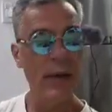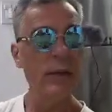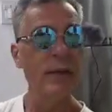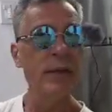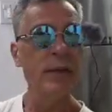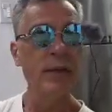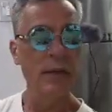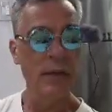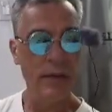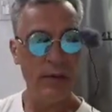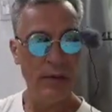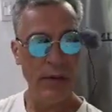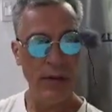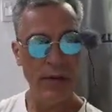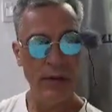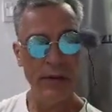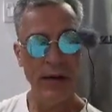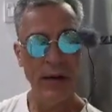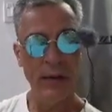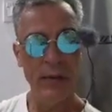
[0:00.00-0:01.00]
I was doing it right
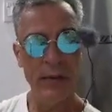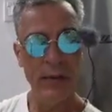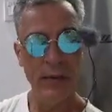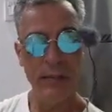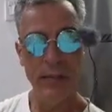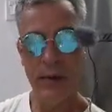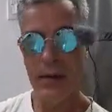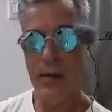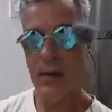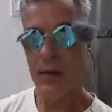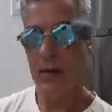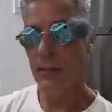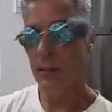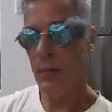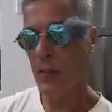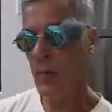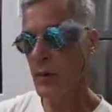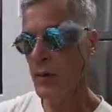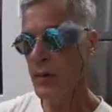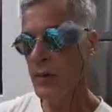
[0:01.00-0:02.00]
on there with the big cutting
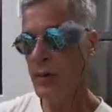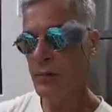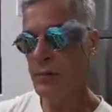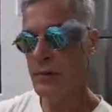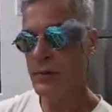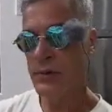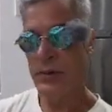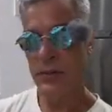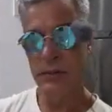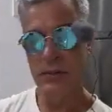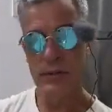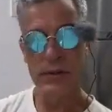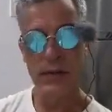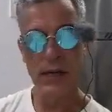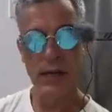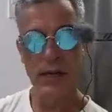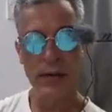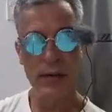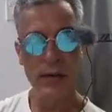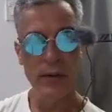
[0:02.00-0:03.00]
board. It was
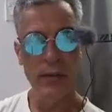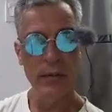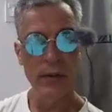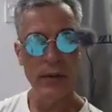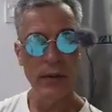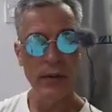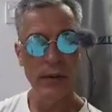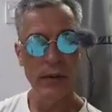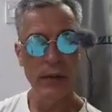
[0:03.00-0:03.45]
kind of cool.